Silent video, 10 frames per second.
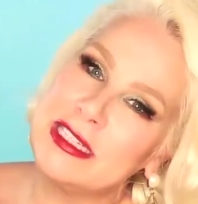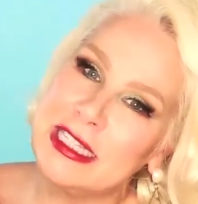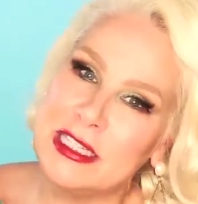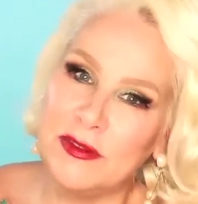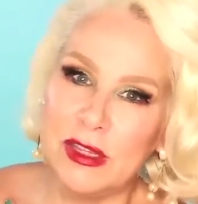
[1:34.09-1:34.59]

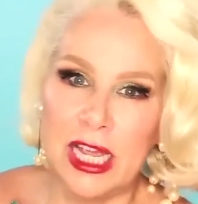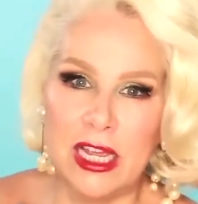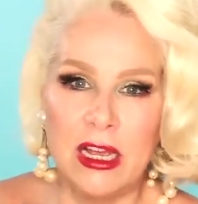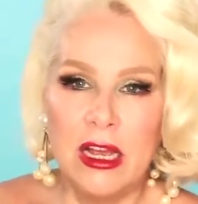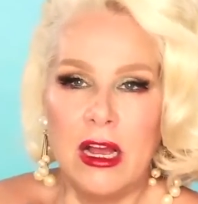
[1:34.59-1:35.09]
sense of,
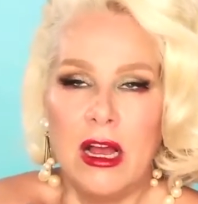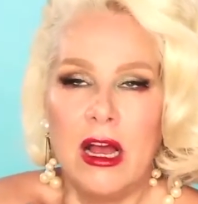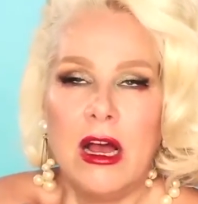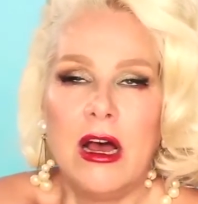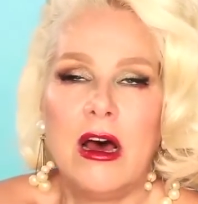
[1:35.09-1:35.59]
like,
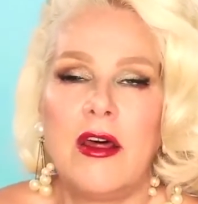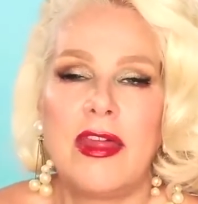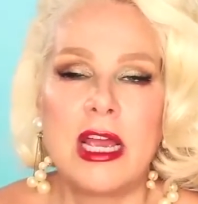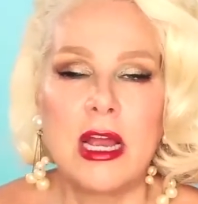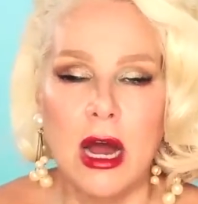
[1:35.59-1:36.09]
oh,
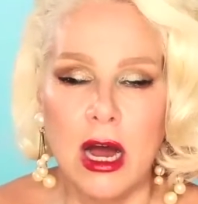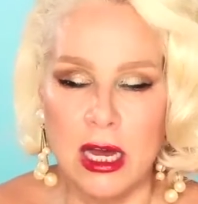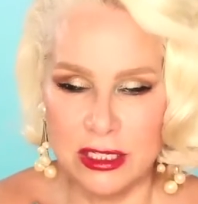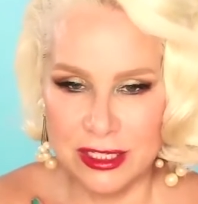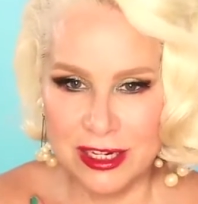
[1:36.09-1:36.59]
thank
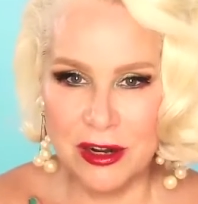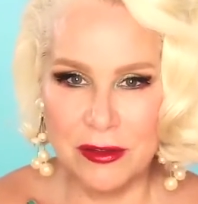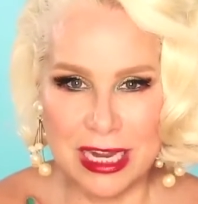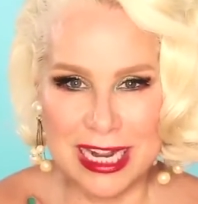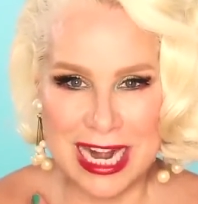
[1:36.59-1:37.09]
God, you know,
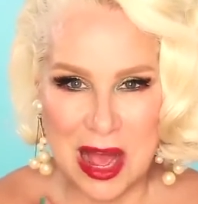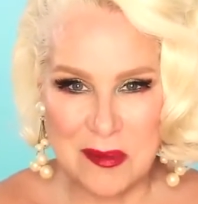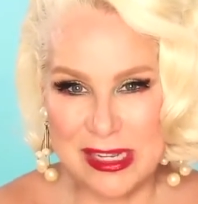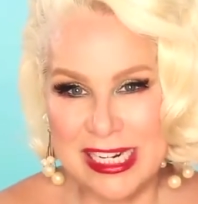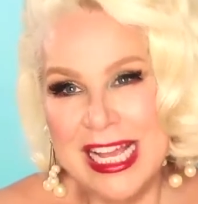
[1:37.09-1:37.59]
that it
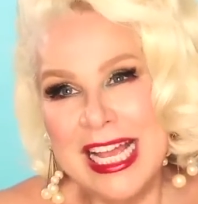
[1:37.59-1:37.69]
happened.